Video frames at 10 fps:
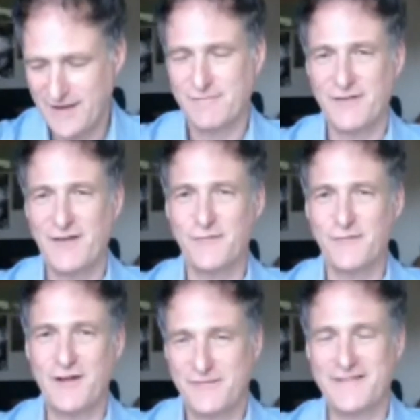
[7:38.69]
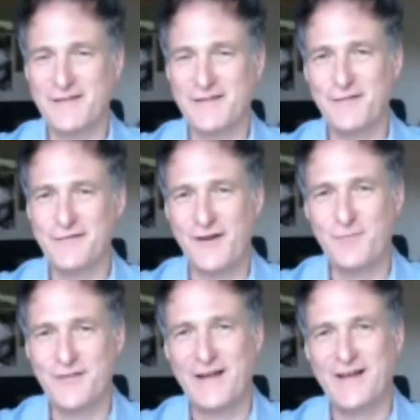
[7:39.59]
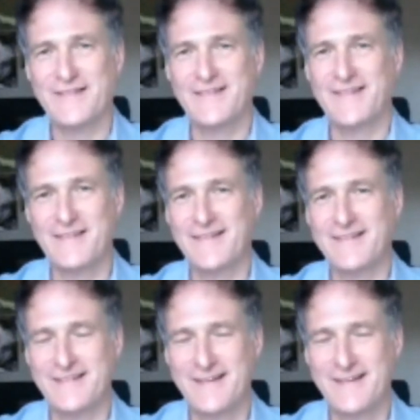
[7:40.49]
first of all identifying the place and then